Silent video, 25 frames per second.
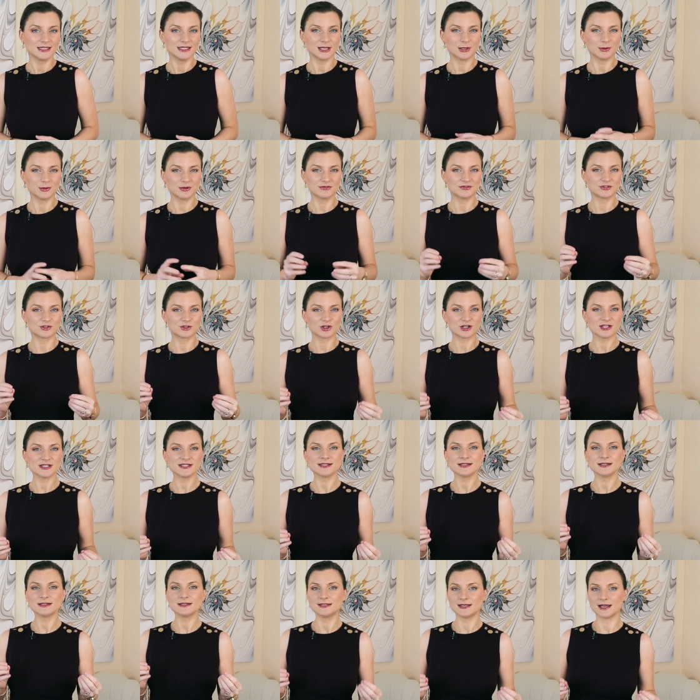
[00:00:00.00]
Now, if
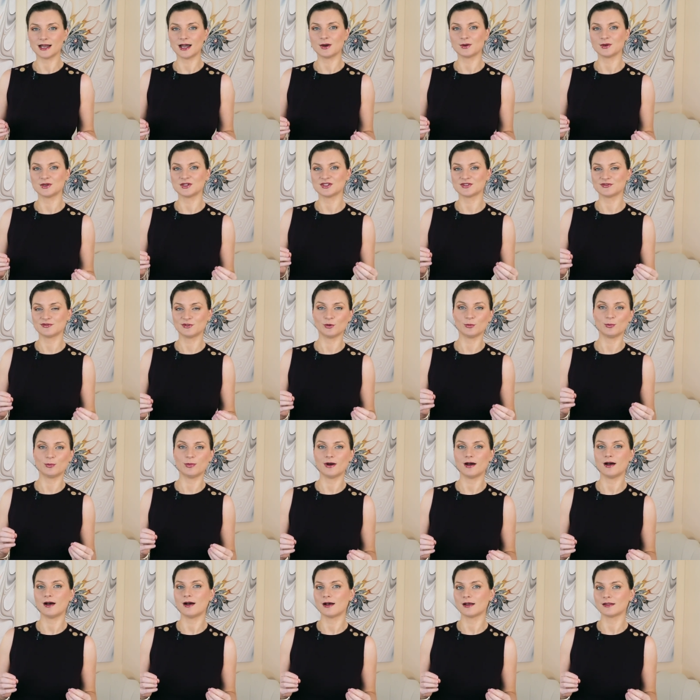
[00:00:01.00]
dressing down is faux
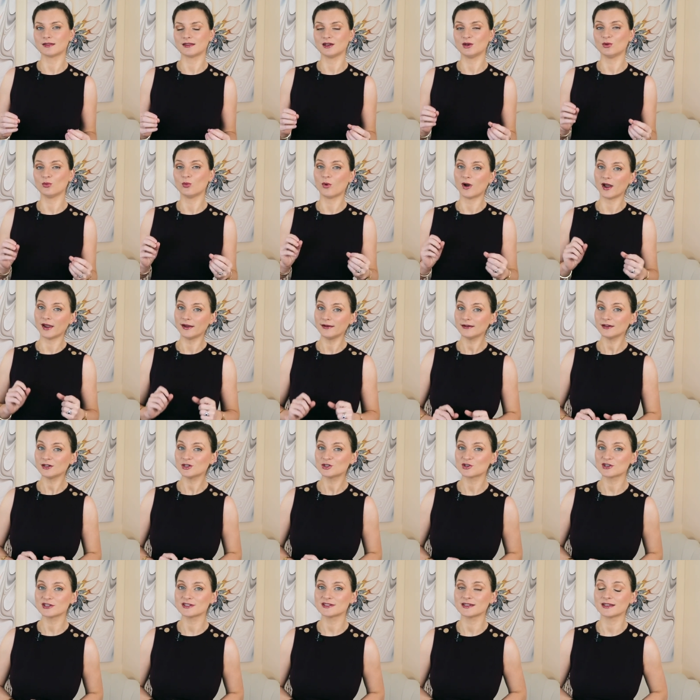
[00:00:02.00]
pas, then why not
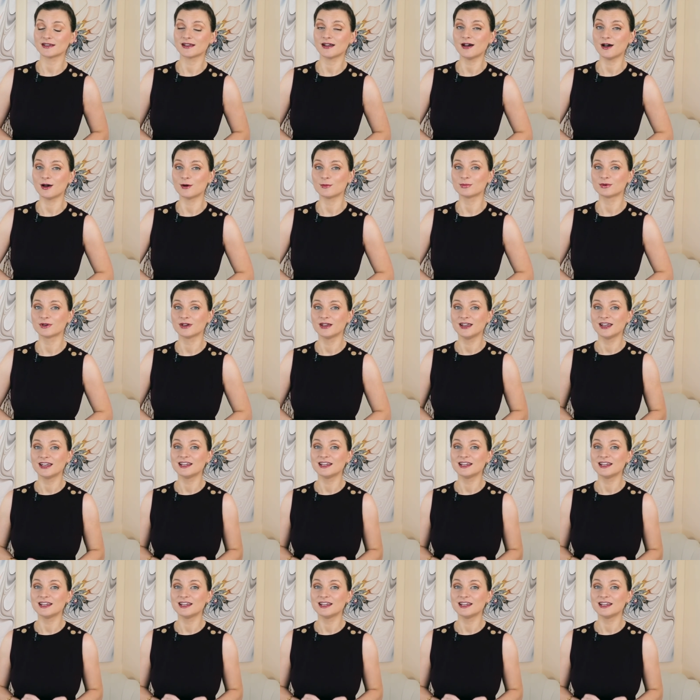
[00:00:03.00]
dressing up?